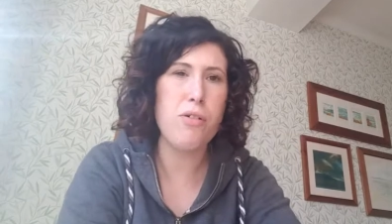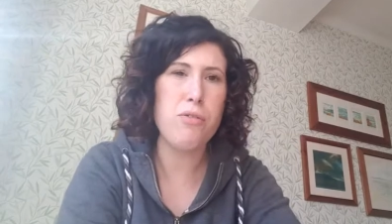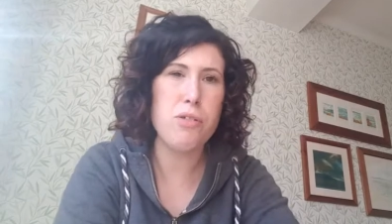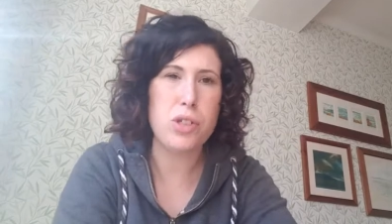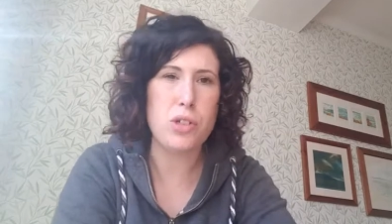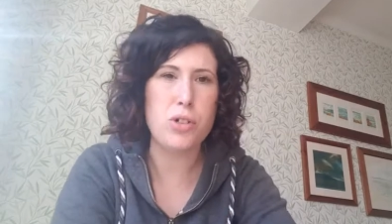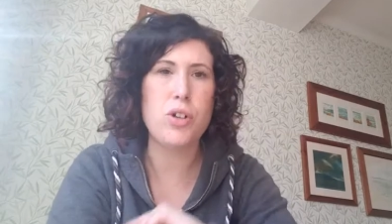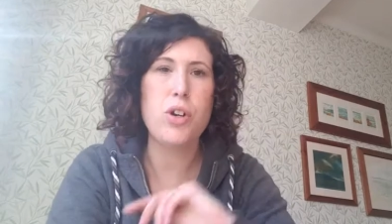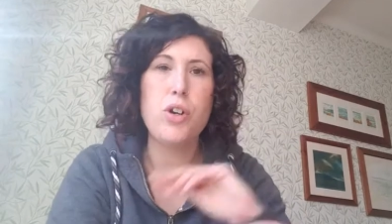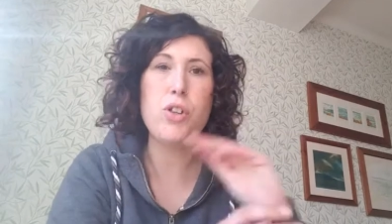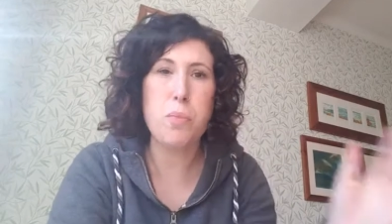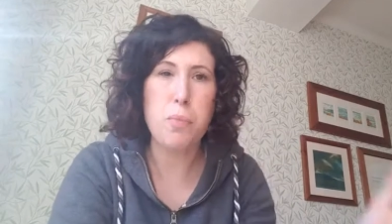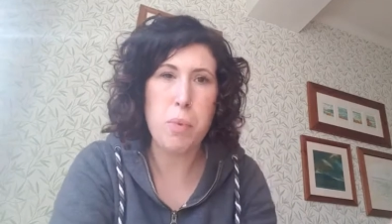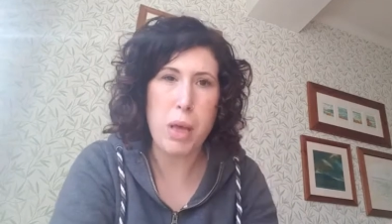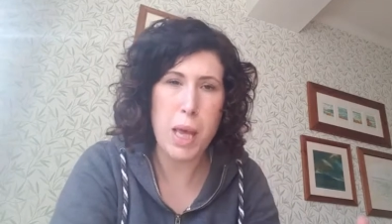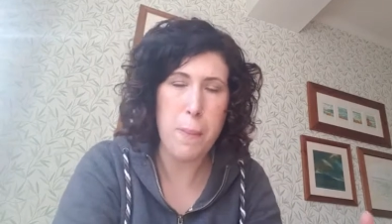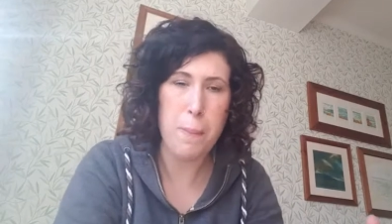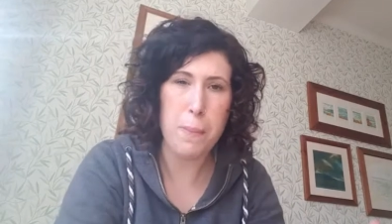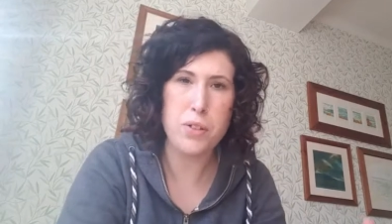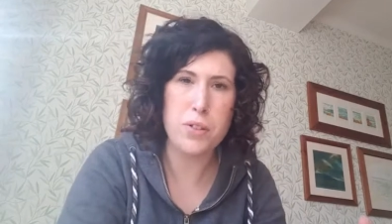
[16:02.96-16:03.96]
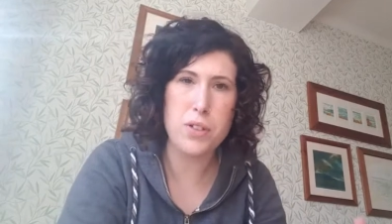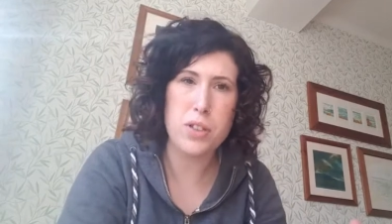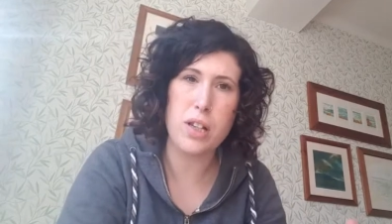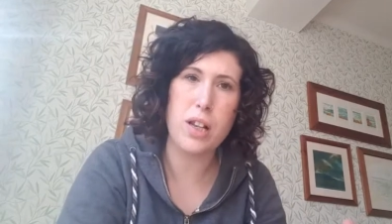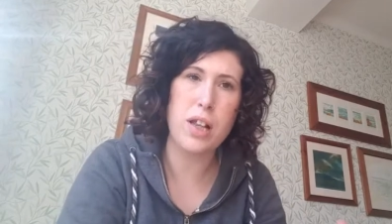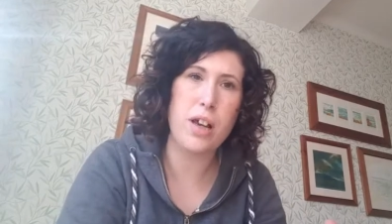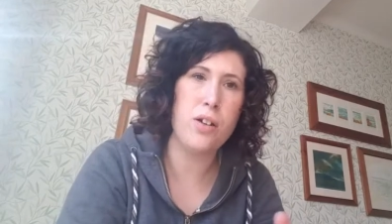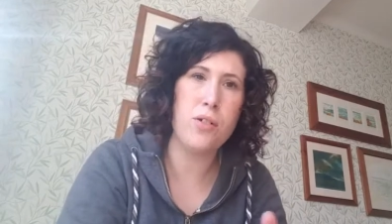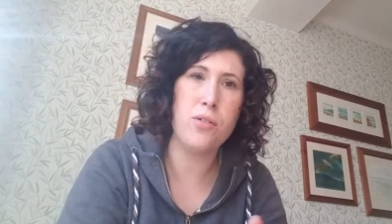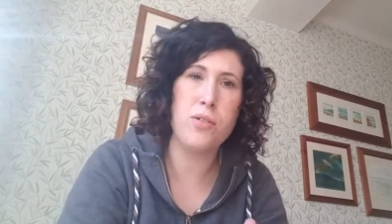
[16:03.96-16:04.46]
or other people's
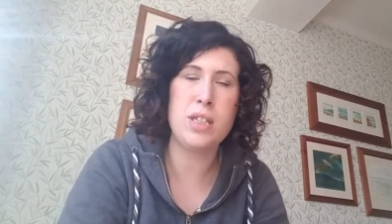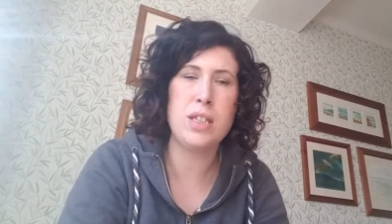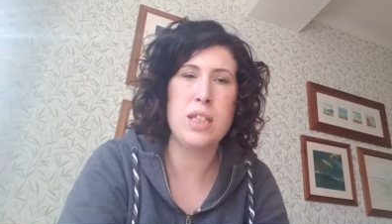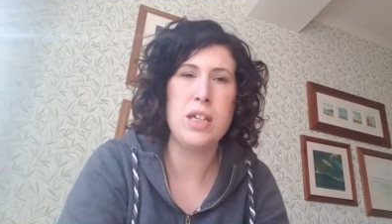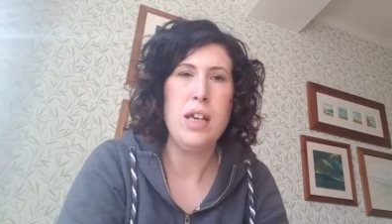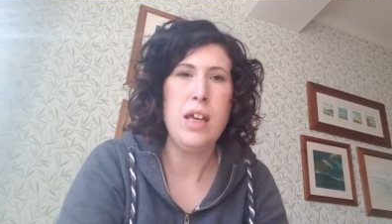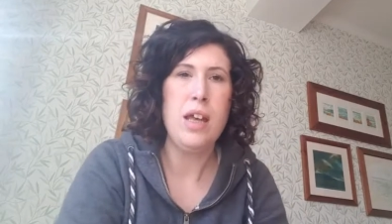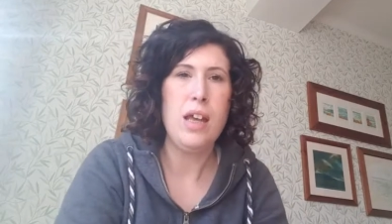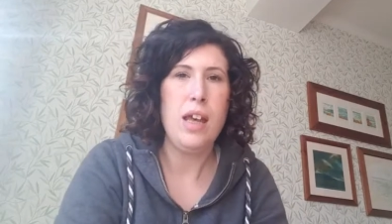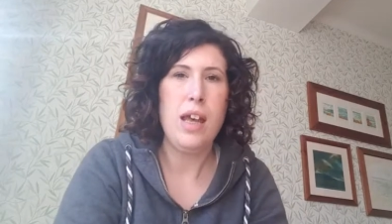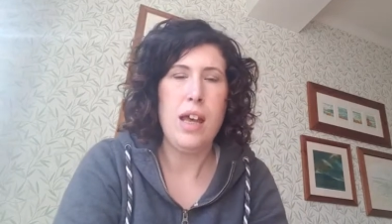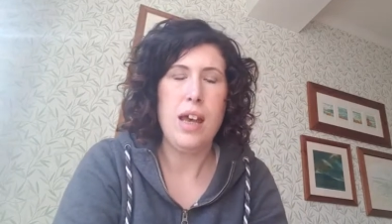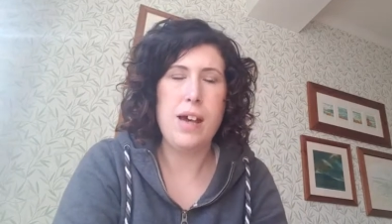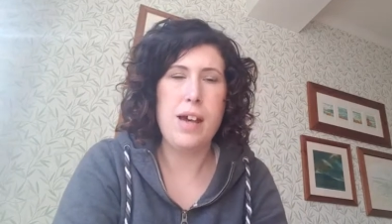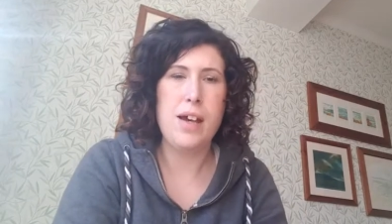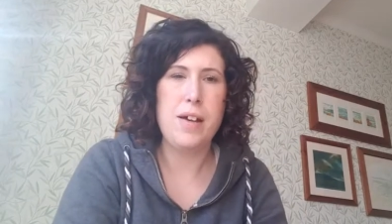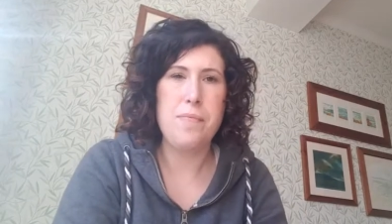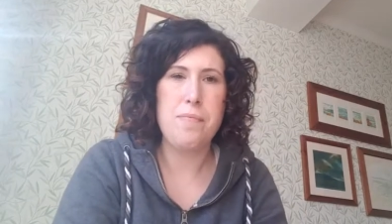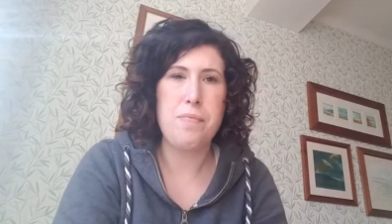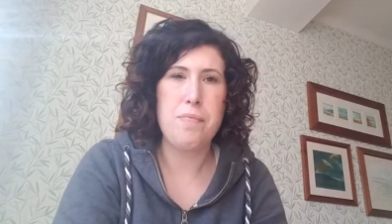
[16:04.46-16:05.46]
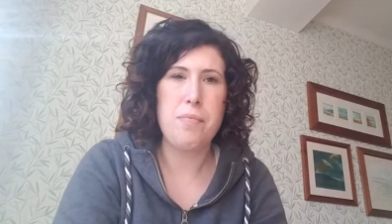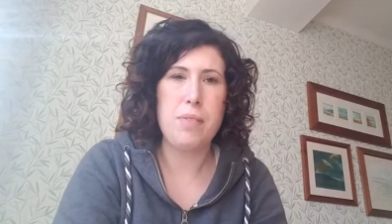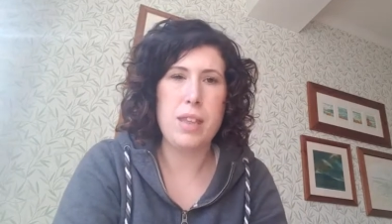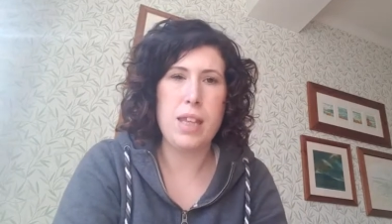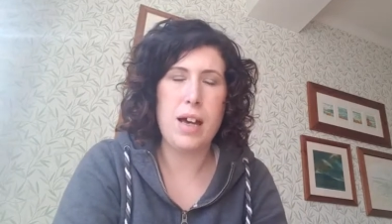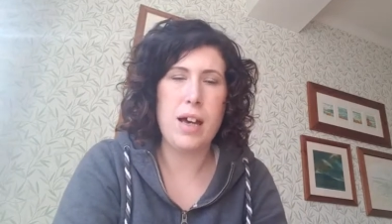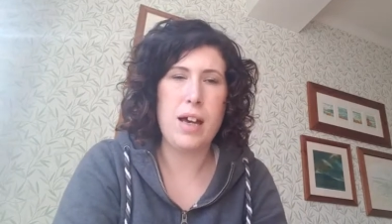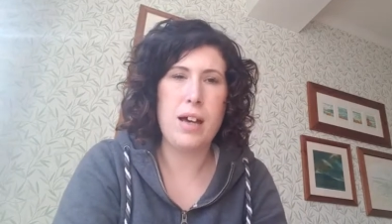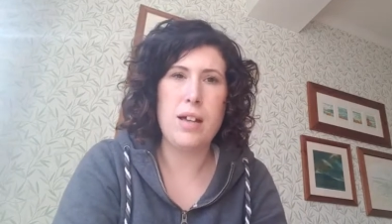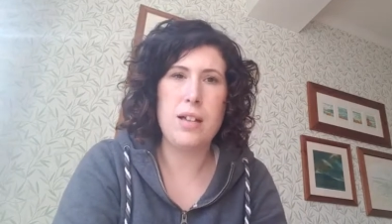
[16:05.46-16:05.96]
clothes,
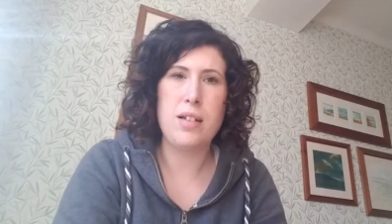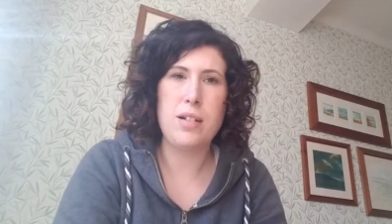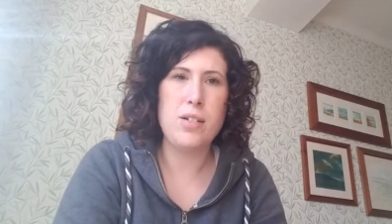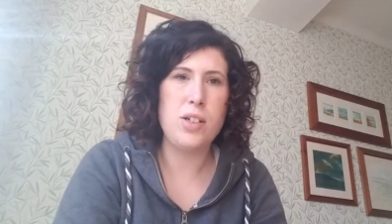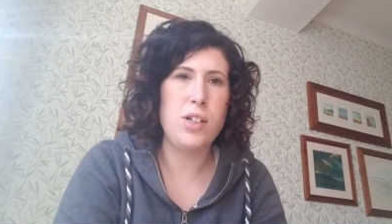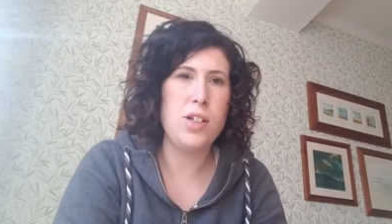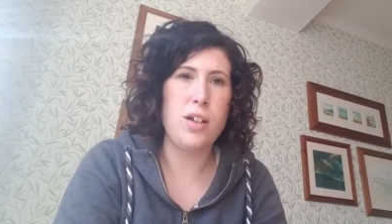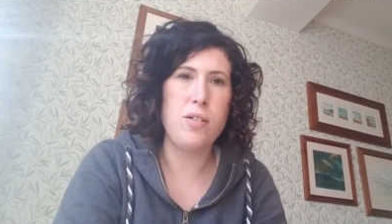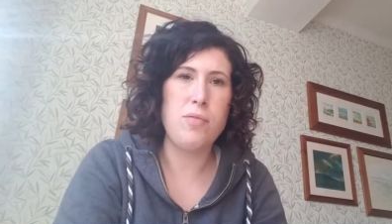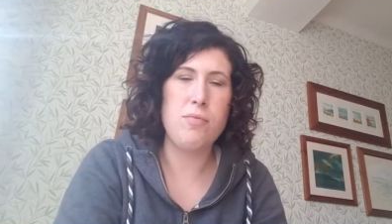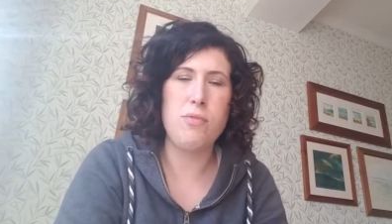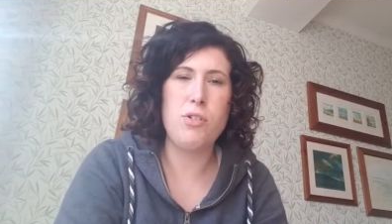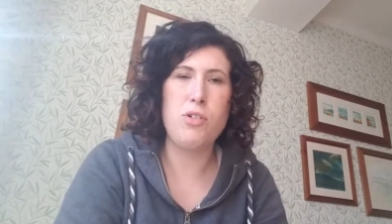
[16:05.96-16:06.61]
you know,